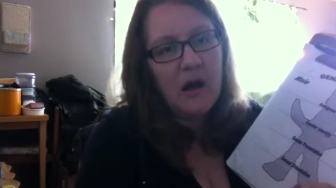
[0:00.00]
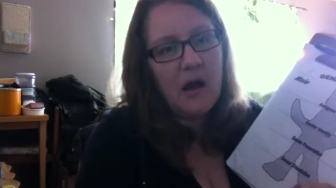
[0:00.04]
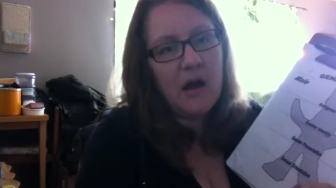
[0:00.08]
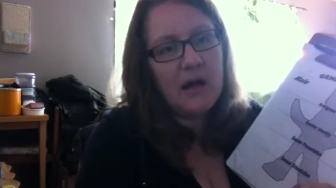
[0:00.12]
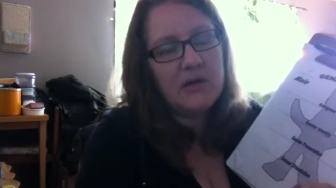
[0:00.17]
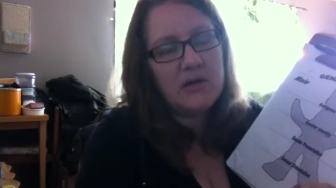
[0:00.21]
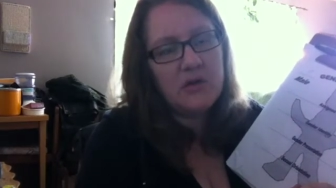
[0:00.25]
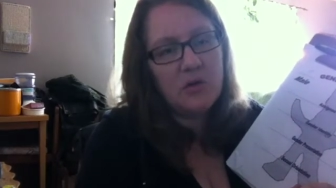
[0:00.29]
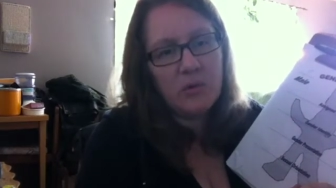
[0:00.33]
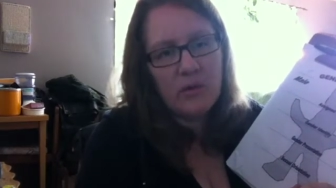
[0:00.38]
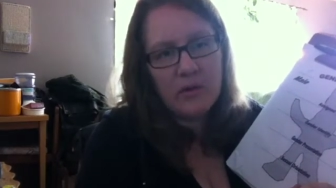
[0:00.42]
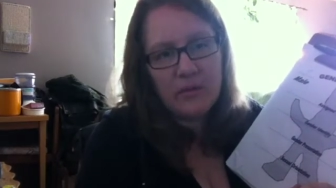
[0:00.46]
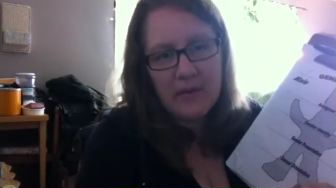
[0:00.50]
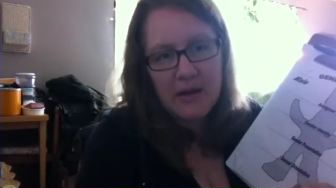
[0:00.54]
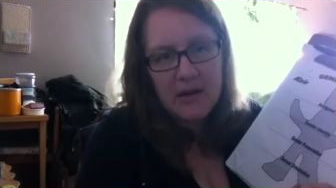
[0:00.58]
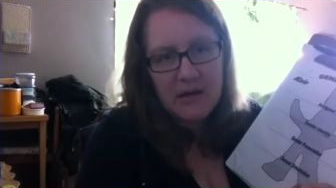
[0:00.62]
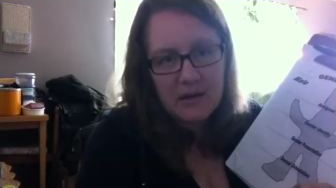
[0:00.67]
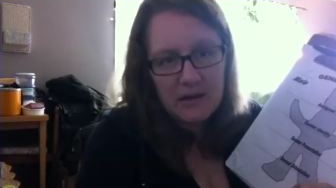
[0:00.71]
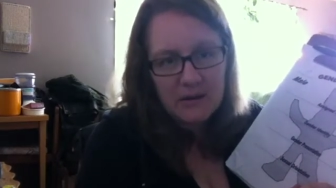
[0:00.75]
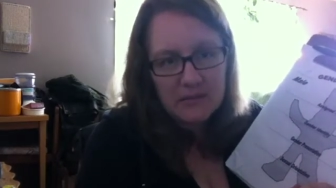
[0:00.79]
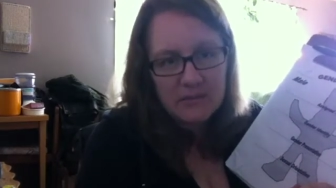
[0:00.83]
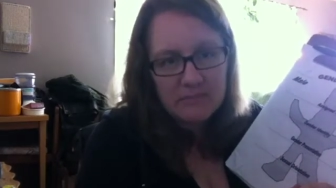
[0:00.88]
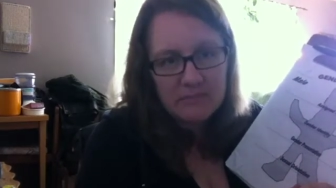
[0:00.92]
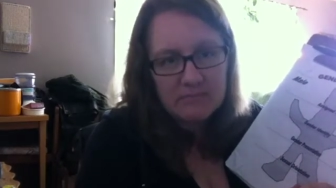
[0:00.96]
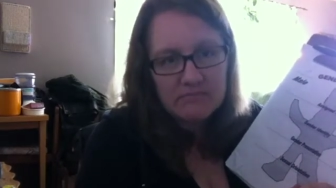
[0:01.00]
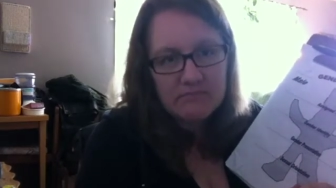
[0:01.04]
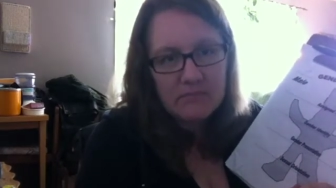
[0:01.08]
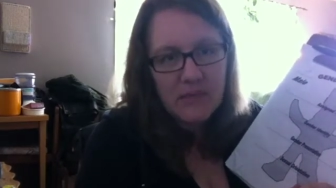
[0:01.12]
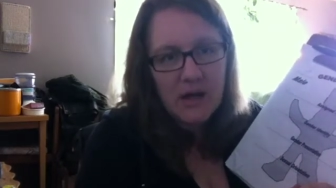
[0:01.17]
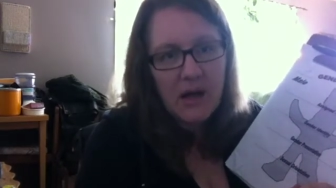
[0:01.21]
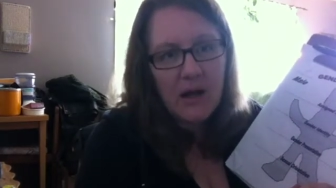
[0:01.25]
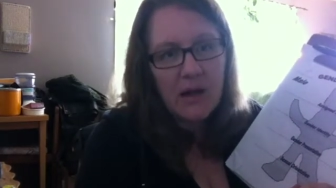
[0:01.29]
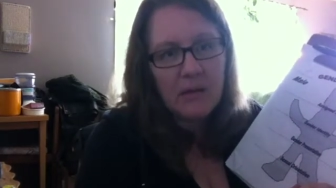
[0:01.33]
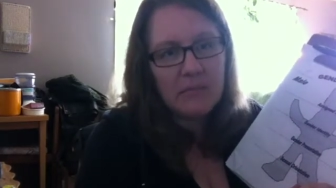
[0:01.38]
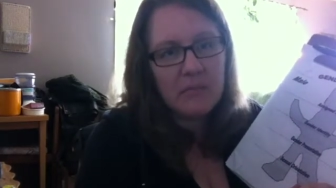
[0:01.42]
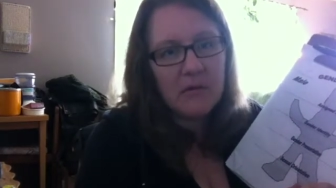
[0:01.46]
I don't wear makeup.
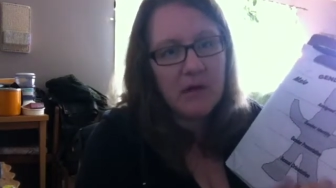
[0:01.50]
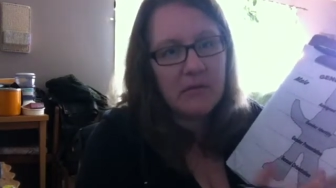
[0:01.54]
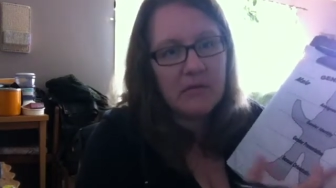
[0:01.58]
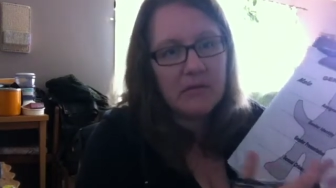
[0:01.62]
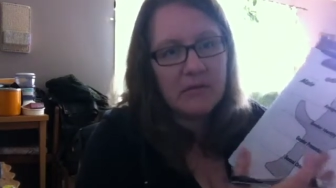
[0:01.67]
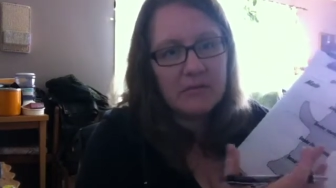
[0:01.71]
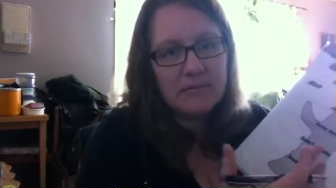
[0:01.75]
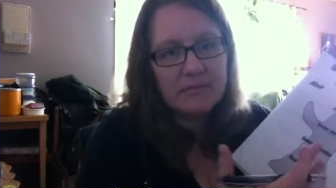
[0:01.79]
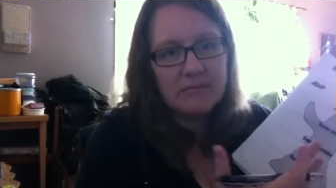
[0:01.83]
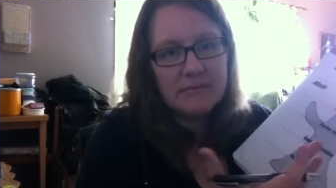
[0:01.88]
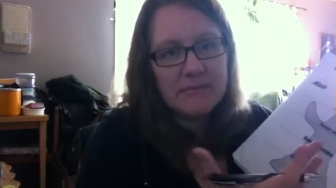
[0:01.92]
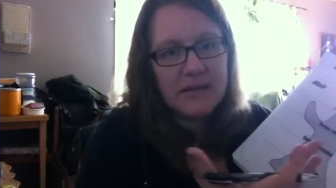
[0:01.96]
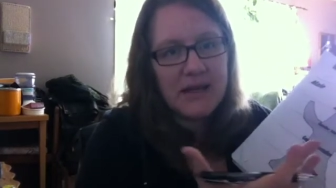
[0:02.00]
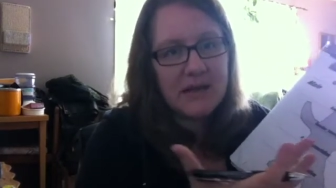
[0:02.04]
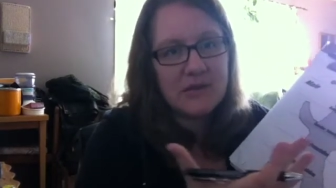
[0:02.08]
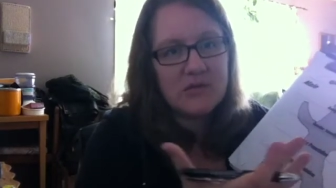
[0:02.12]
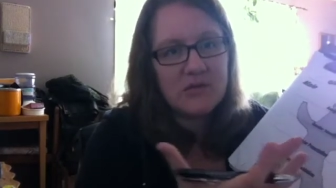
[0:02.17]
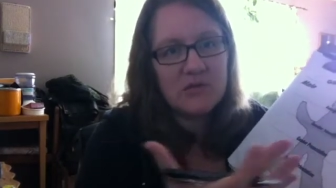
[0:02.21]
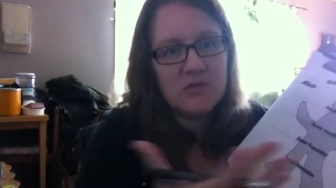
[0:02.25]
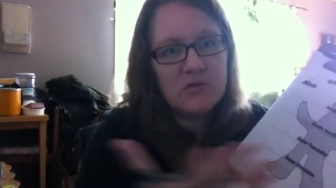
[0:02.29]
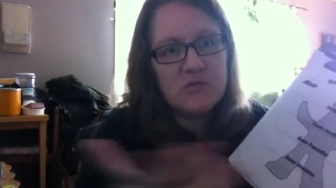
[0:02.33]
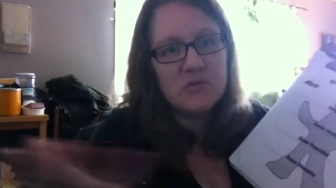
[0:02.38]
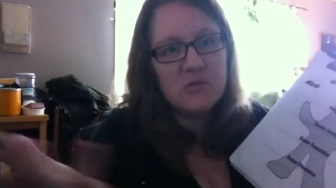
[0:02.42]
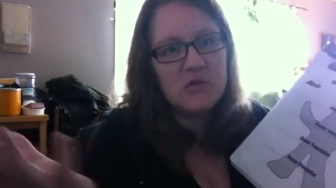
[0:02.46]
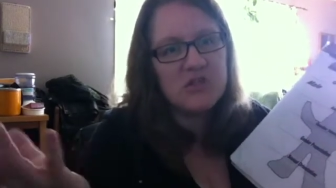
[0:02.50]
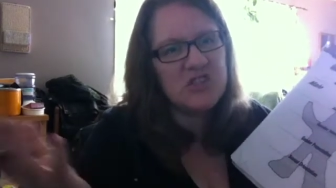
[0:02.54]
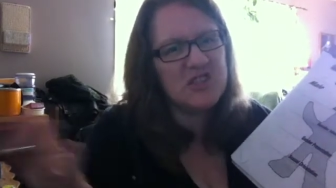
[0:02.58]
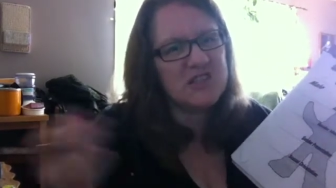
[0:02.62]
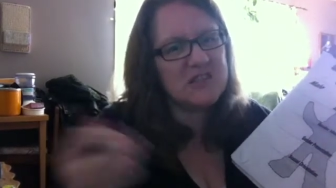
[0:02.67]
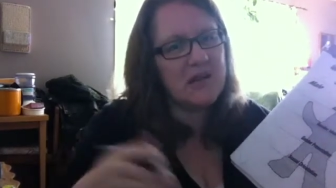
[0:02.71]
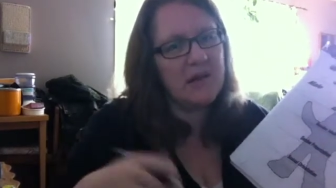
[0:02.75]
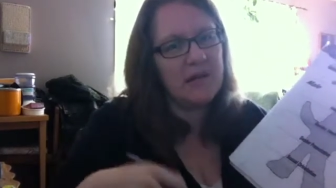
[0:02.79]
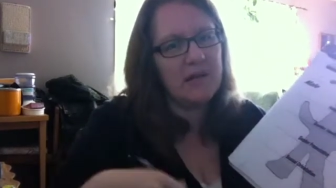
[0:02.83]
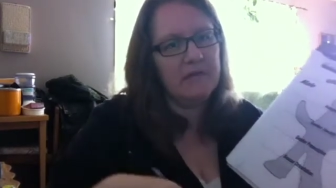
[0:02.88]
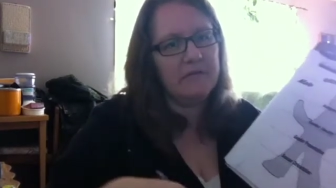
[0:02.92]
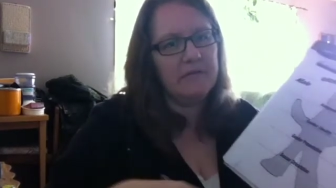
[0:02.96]
I'm covered in tattoos, which is
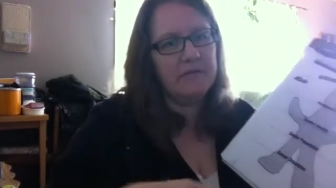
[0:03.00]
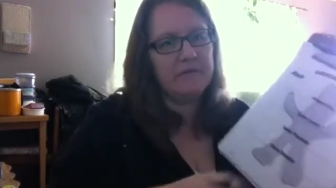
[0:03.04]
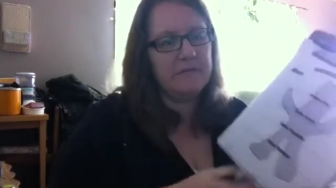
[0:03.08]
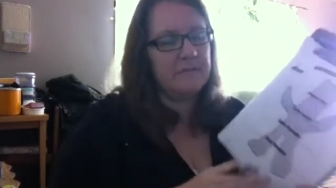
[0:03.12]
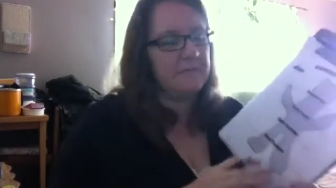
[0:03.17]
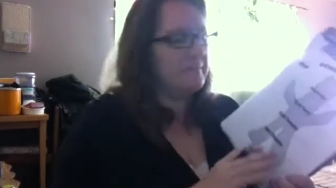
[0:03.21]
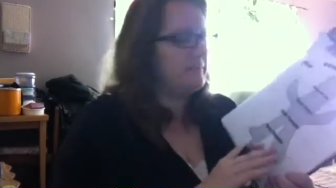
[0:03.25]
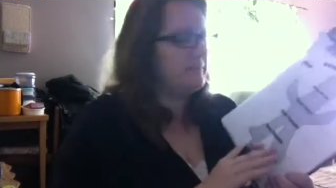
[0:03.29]
kind of